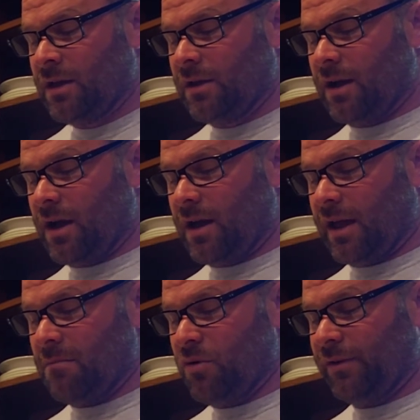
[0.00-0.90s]

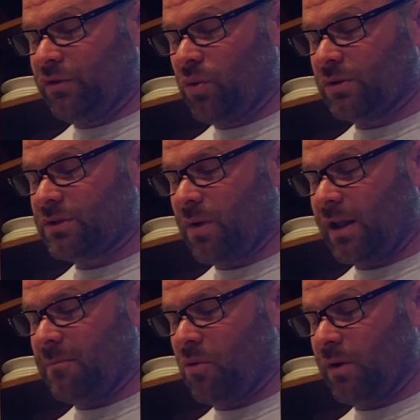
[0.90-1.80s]
and moving towards the
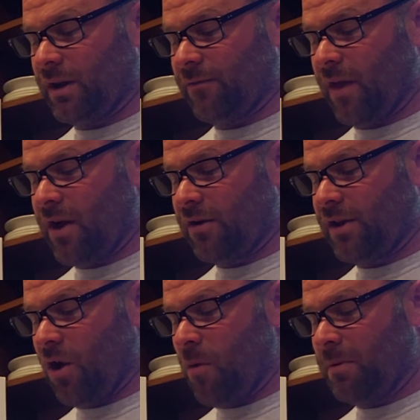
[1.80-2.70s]
rally point, if they are in
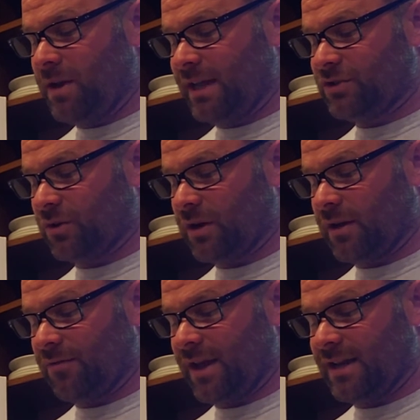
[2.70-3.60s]
an open danger
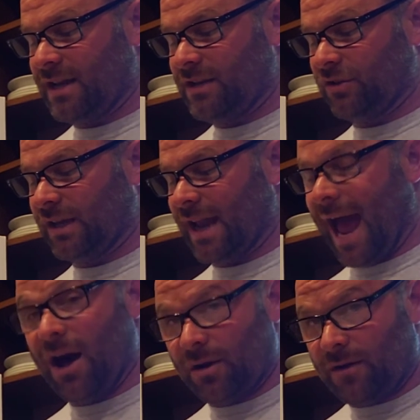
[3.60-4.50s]
area, they need to get
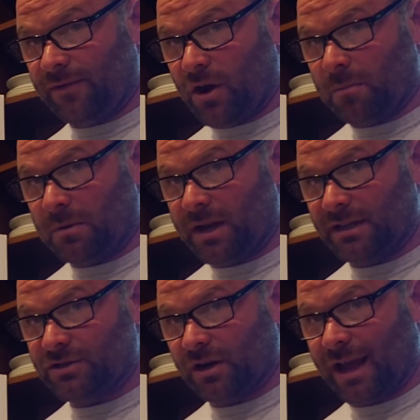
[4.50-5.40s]
out of the open
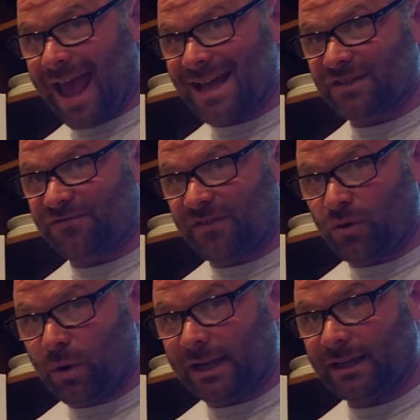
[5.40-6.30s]
danger area as
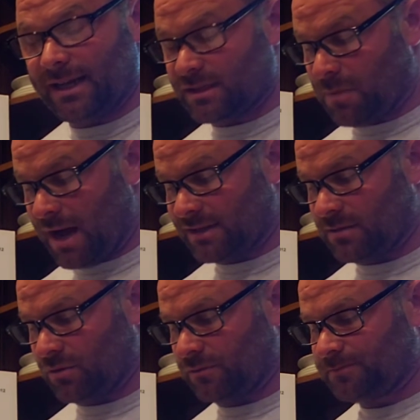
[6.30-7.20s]
quickly as
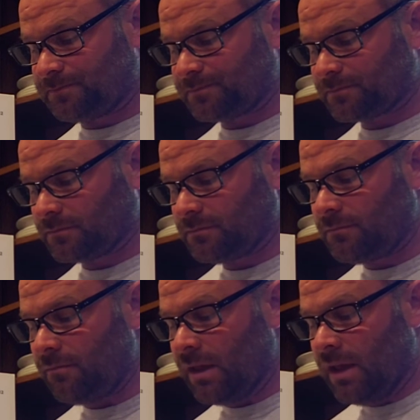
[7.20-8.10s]
possible.
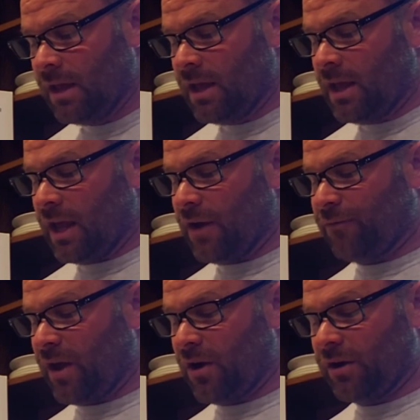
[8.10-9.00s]
If
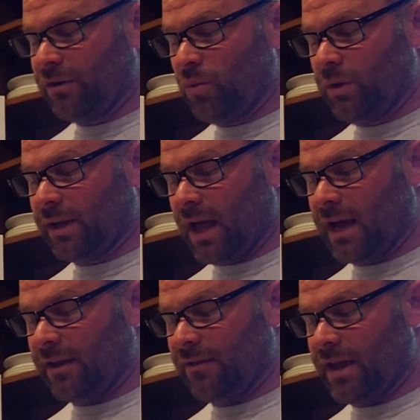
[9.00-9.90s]
they are in the wood
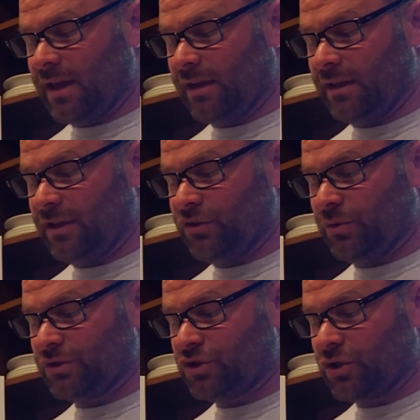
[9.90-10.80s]
line, they need to
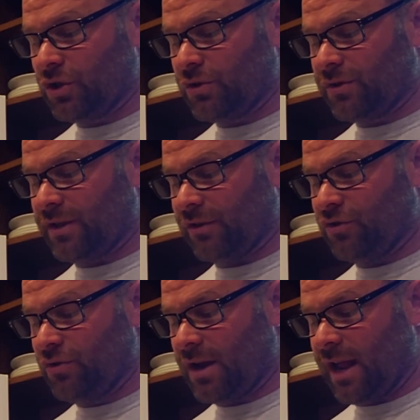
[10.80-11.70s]
ensure that they
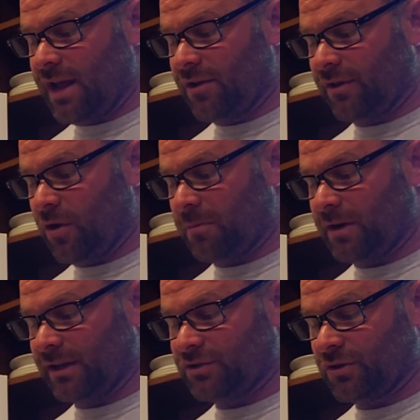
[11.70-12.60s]
do not enter the open
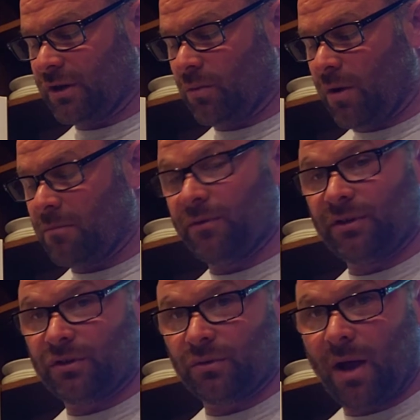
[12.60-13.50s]
danger area while moving
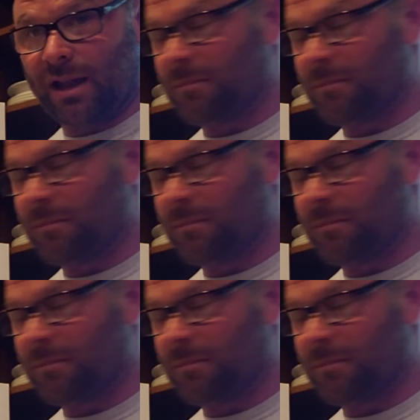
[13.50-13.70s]
to the rally